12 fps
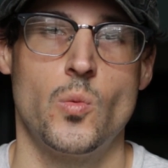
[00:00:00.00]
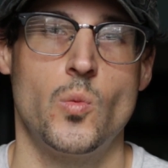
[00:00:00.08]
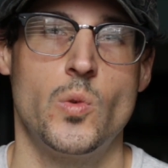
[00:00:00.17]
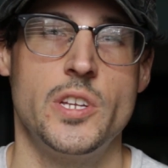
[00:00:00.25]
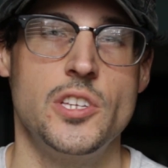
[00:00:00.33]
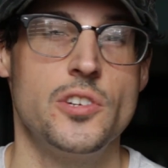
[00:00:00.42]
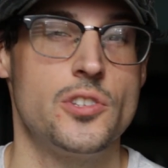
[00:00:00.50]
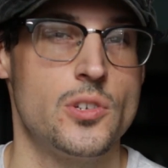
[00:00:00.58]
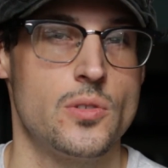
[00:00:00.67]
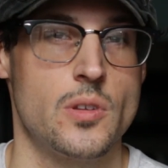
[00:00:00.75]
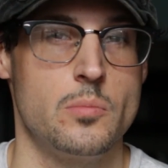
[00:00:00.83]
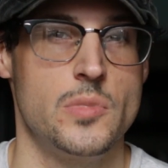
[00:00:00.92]
when you
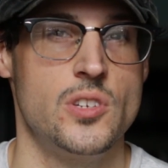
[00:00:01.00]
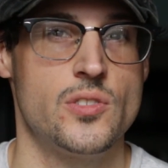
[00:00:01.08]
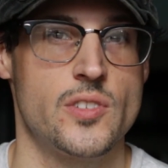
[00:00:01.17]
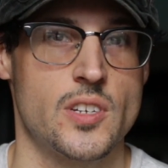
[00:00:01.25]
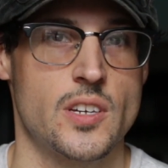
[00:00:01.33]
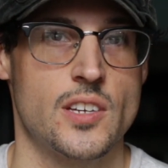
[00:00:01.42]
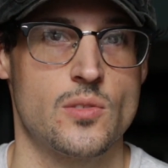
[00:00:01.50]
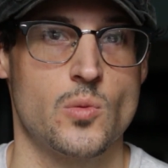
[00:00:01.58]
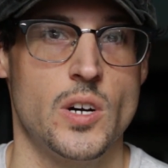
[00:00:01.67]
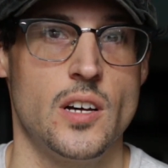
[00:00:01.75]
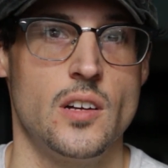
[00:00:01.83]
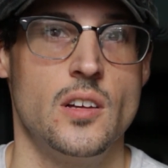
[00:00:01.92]
do the music as
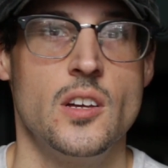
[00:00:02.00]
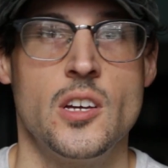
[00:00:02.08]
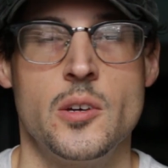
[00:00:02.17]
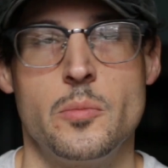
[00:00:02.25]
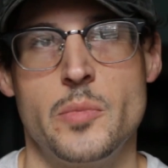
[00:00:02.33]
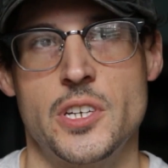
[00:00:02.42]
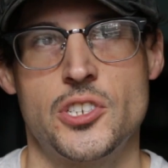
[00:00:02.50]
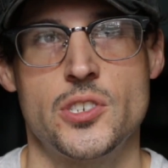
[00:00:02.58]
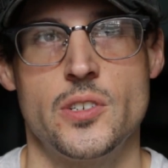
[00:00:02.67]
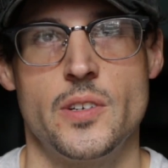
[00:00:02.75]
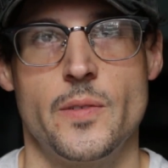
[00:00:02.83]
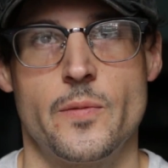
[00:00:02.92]
well, make
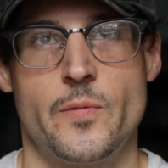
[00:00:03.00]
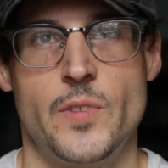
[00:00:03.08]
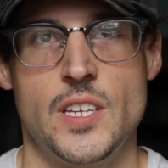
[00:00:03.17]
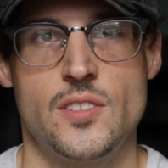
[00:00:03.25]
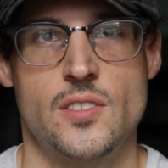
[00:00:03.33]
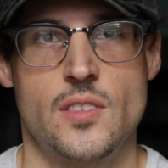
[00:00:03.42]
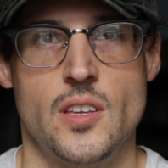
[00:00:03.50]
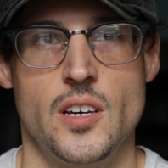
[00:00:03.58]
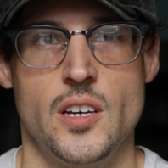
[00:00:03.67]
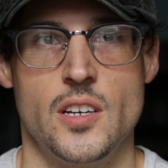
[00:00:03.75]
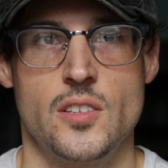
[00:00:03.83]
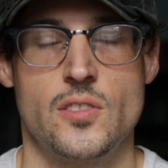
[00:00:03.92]
sure it fits
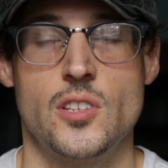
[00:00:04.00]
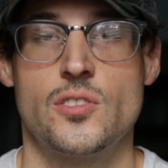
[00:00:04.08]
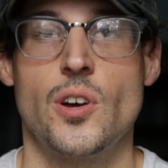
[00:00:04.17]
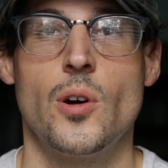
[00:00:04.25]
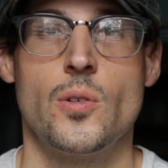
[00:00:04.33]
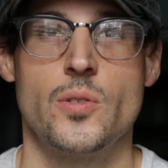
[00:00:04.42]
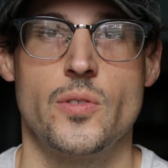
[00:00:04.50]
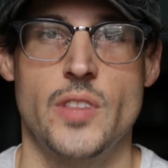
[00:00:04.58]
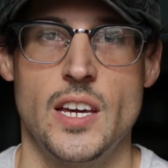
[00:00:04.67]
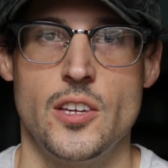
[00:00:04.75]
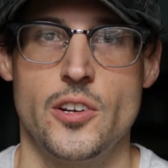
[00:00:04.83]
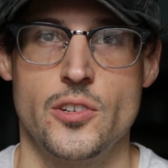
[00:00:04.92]
the tone
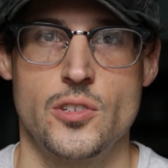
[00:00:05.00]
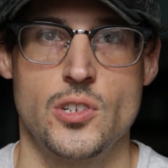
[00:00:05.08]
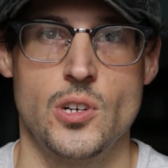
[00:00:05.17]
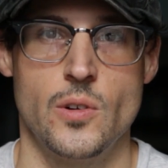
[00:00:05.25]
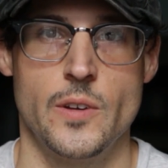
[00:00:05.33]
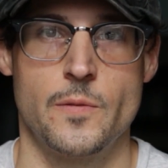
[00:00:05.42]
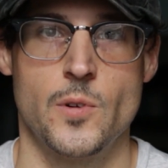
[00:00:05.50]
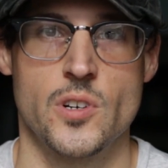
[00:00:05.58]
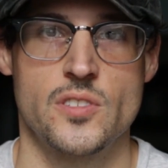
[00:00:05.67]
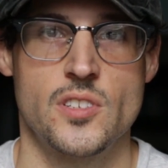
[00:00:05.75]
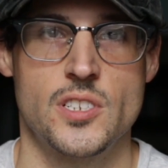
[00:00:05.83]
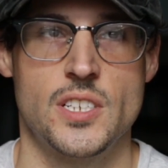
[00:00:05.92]
that you're going
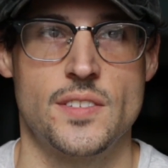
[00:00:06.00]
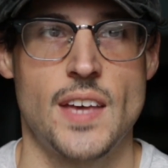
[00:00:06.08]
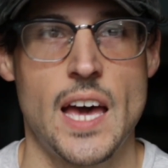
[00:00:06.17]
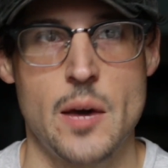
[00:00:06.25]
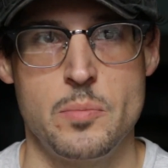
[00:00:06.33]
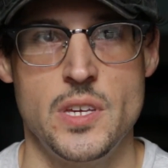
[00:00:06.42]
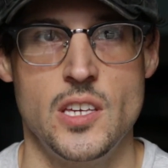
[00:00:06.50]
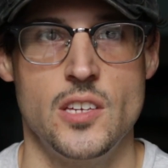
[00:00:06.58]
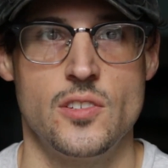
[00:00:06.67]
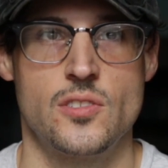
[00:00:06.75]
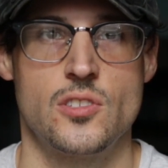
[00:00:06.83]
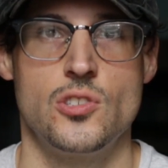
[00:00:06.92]
for, such as happy
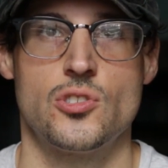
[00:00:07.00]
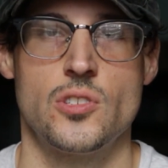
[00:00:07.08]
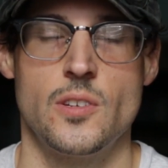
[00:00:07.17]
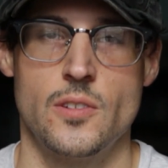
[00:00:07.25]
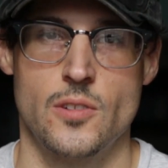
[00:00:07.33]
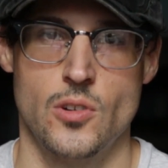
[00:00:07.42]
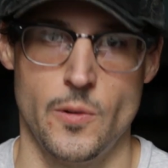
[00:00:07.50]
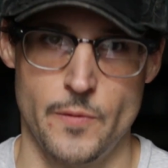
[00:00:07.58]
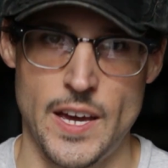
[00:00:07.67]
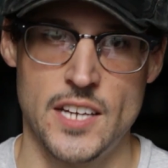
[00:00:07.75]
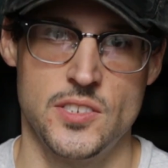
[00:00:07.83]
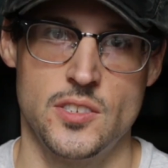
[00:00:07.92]
is usually go
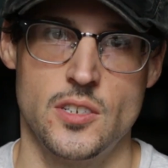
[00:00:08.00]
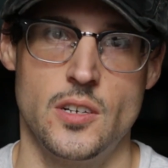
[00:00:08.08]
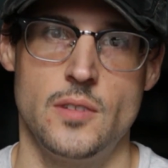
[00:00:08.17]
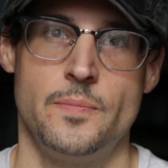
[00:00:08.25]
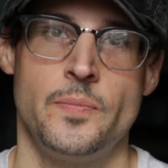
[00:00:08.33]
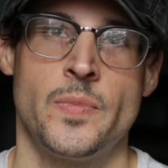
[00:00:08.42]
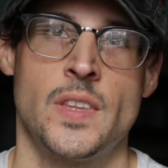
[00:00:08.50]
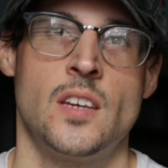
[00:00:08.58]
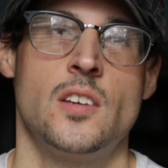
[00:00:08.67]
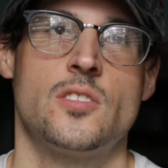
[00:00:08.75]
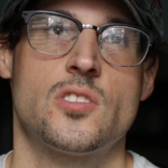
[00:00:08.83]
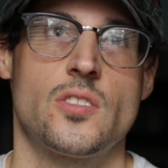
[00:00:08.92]
faster,
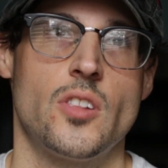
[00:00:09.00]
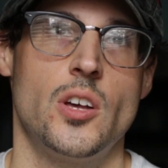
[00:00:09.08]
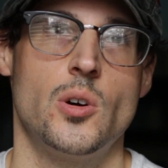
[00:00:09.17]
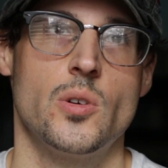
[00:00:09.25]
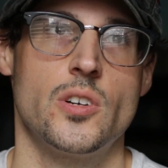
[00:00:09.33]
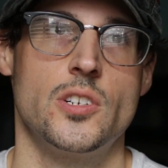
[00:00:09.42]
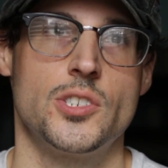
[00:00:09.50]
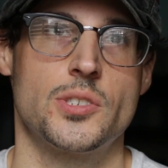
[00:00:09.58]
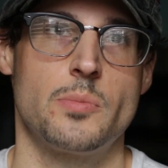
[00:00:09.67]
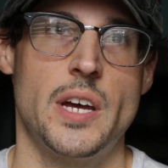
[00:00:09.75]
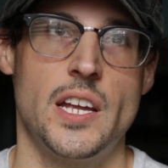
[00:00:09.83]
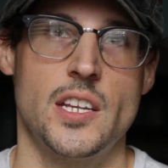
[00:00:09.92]
slower and
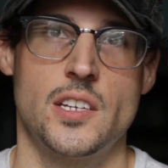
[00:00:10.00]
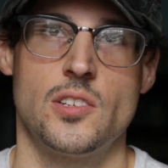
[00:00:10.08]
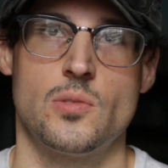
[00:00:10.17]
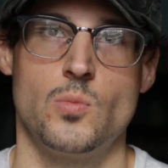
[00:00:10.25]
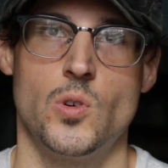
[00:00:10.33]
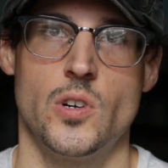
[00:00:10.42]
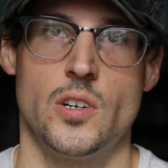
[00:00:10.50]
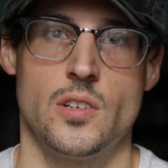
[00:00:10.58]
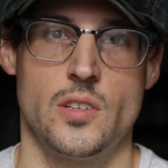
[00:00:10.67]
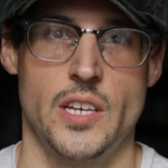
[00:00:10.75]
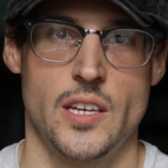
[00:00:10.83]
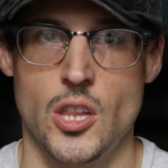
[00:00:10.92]
dramatic is more
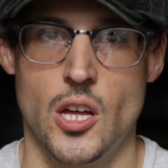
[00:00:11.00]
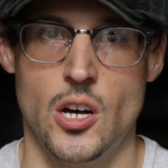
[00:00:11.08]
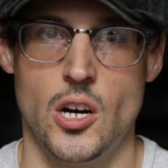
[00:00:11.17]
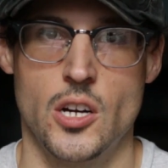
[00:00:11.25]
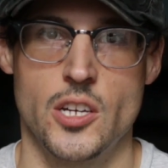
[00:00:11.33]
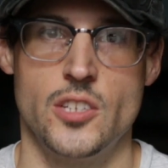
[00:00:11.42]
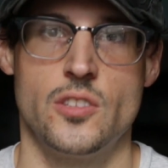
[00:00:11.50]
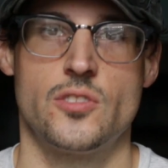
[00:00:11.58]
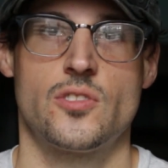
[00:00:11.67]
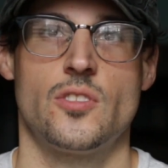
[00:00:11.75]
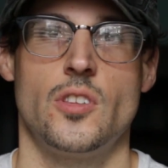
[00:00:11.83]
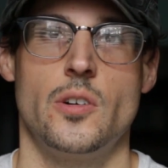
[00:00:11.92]
like long and
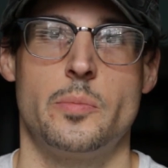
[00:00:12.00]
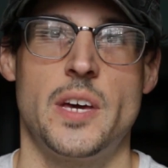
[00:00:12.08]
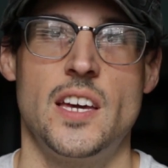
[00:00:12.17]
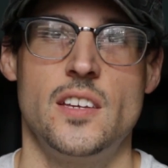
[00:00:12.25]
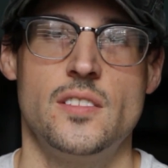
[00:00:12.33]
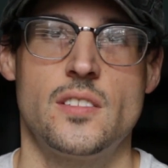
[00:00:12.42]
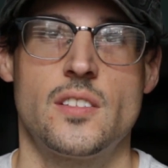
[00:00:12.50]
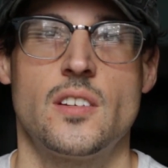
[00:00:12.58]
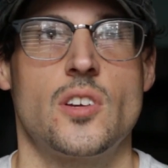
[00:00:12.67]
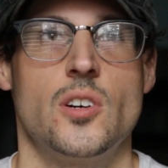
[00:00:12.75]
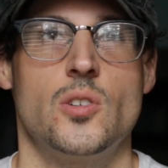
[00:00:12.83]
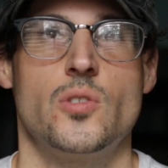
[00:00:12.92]
slow paced.
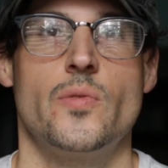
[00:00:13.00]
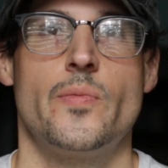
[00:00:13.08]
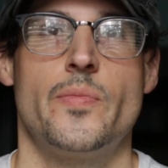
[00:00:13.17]
So